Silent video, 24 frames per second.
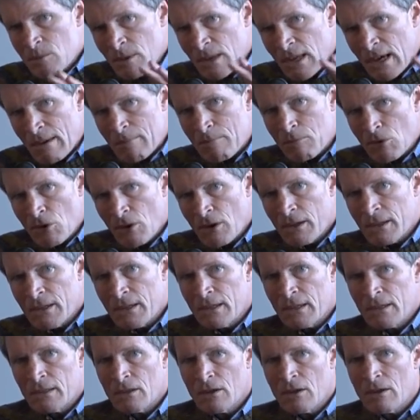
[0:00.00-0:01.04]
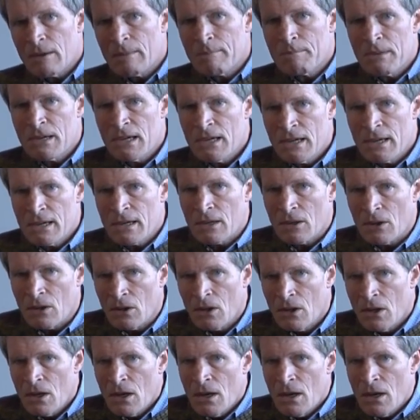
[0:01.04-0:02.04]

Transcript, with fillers: without broadening their appeal.